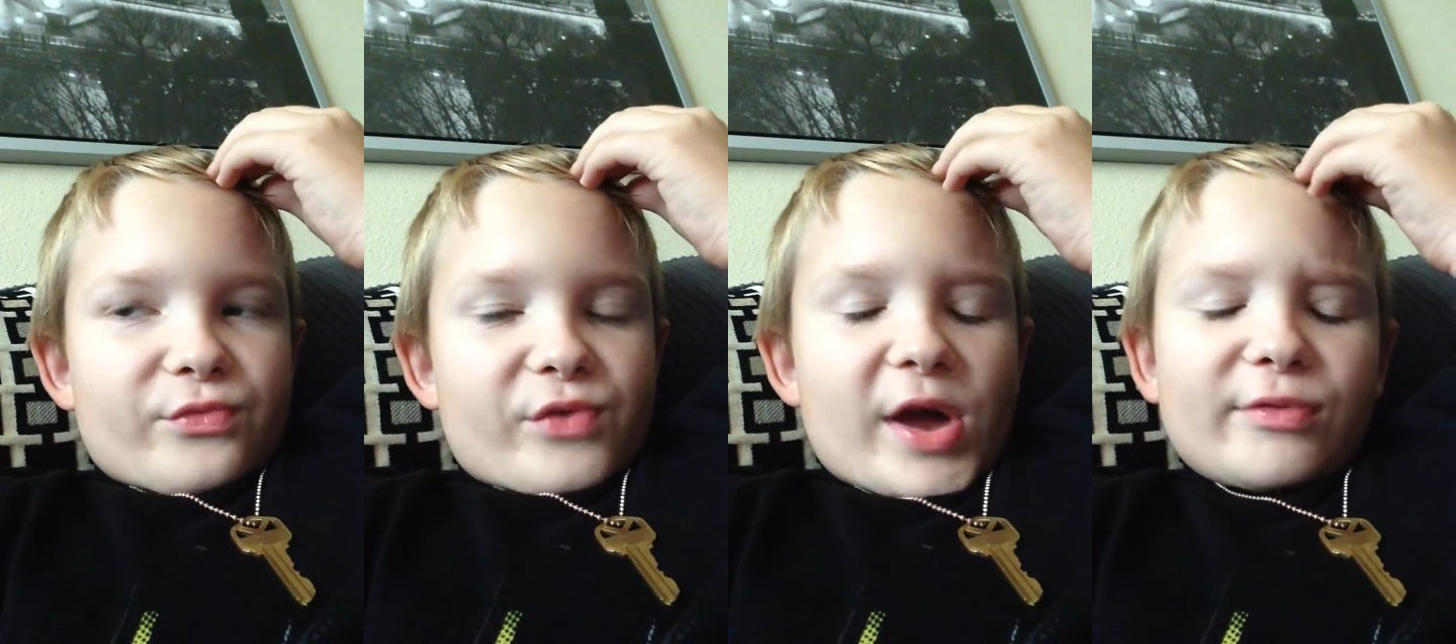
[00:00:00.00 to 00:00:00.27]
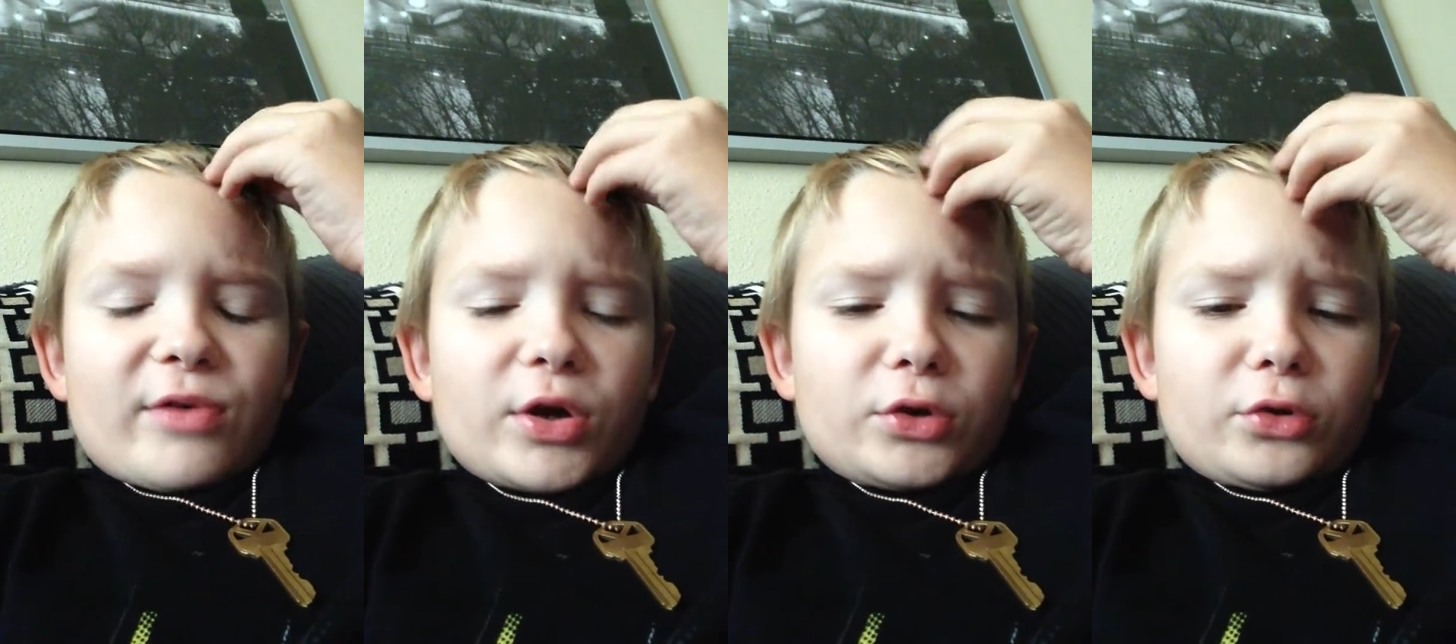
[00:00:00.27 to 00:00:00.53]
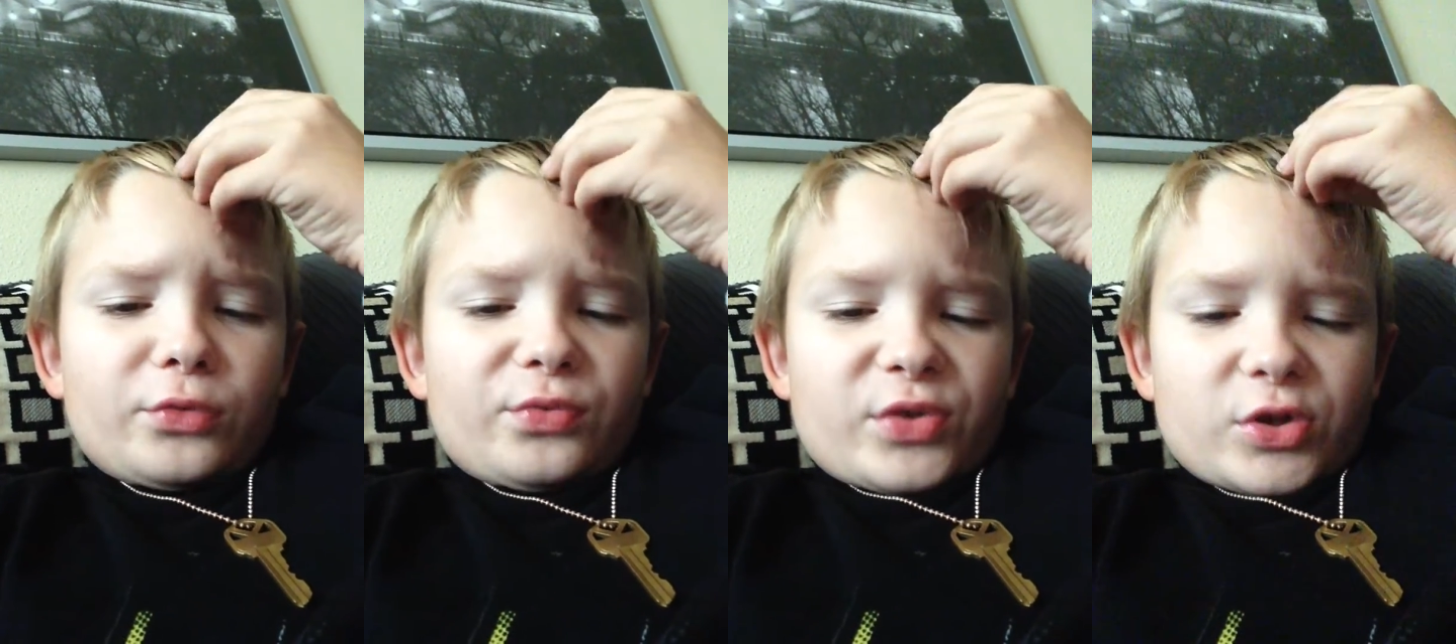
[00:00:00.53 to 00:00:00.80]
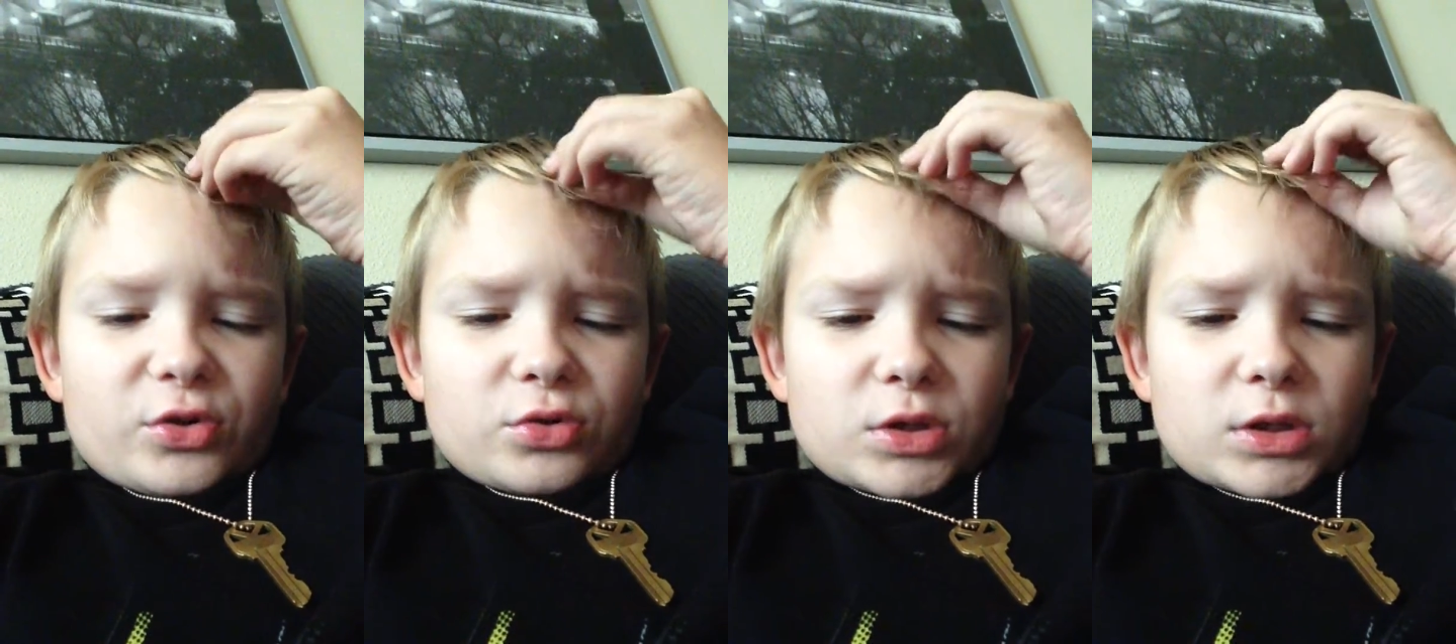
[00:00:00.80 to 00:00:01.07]
500
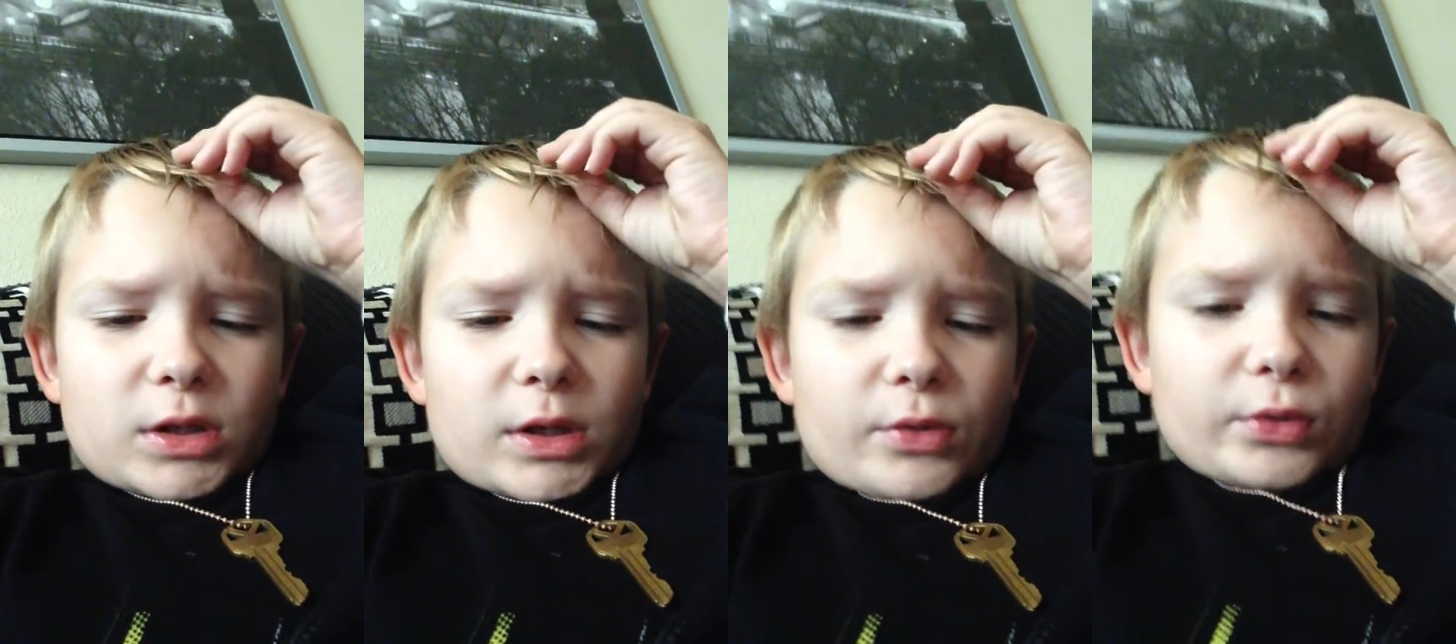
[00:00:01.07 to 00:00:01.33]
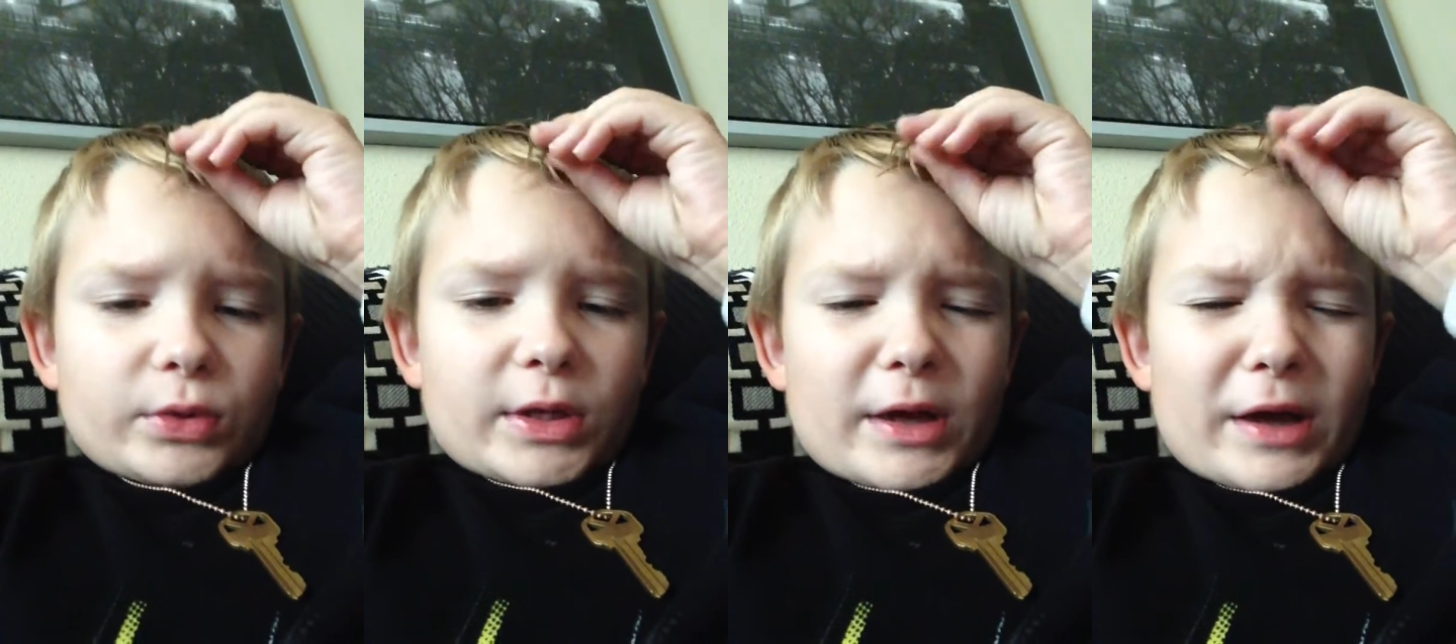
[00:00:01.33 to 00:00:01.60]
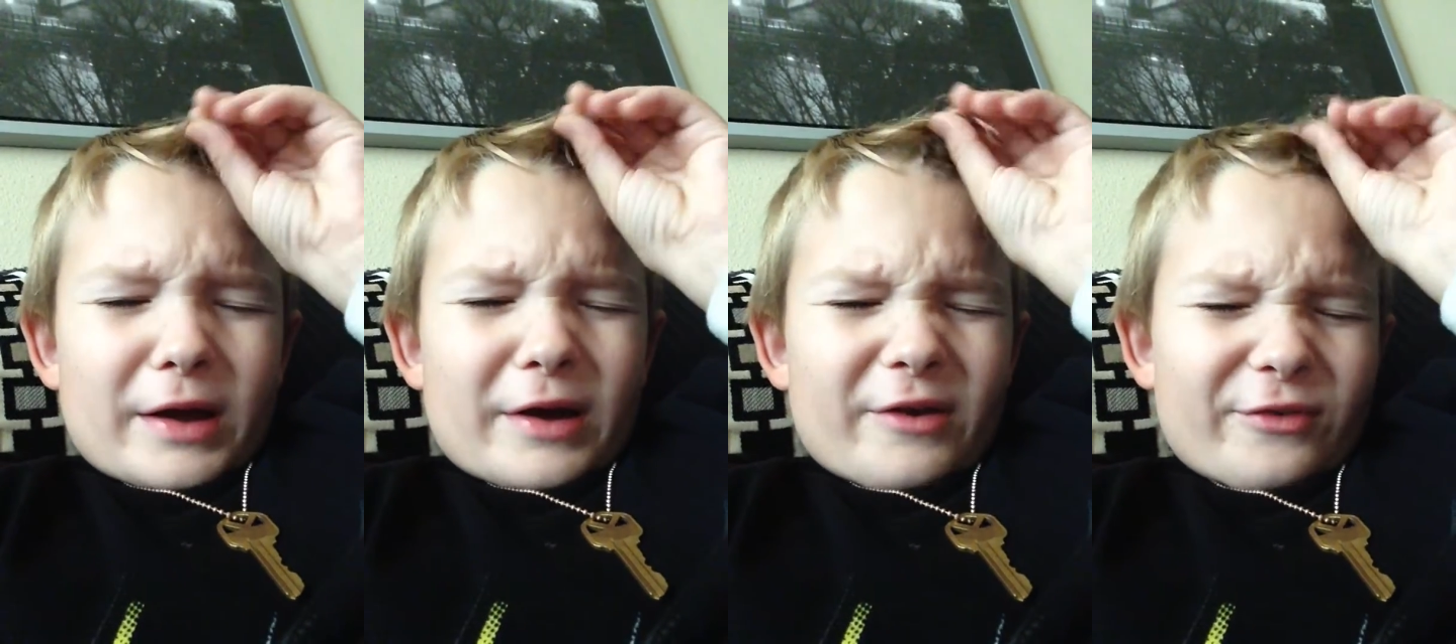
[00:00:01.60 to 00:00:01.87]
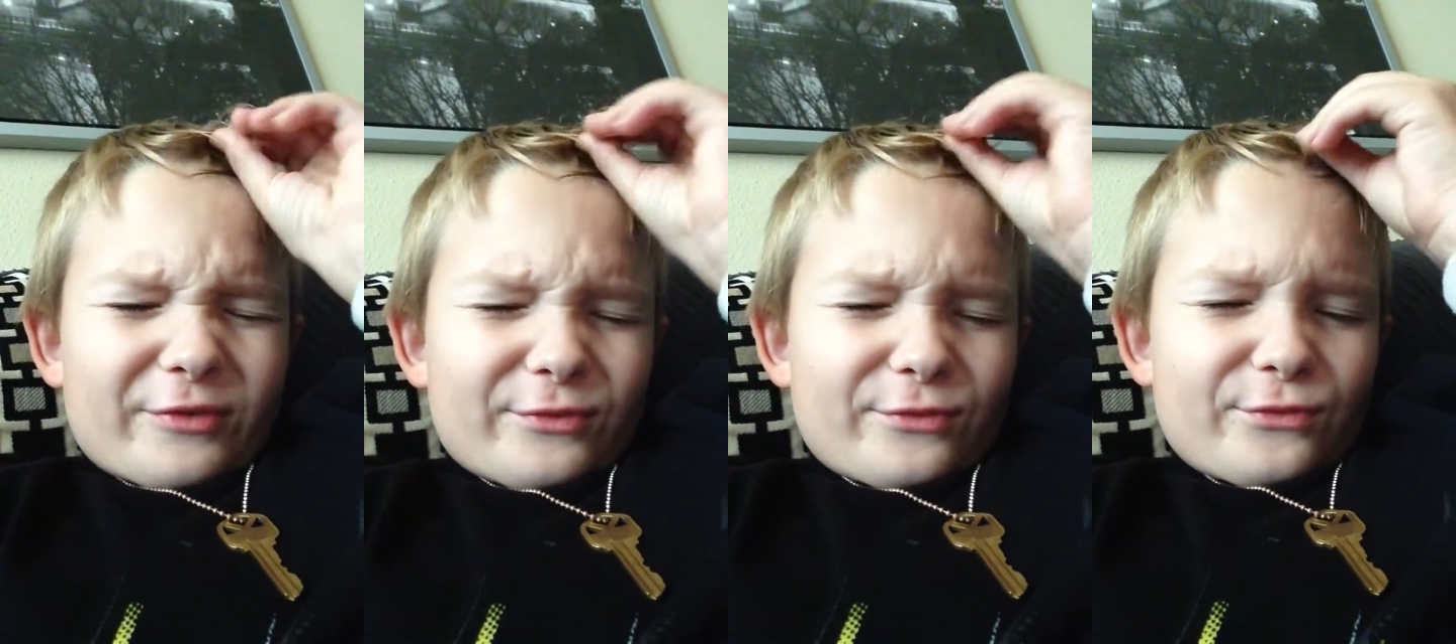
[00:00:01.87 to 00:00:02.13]
views. I only have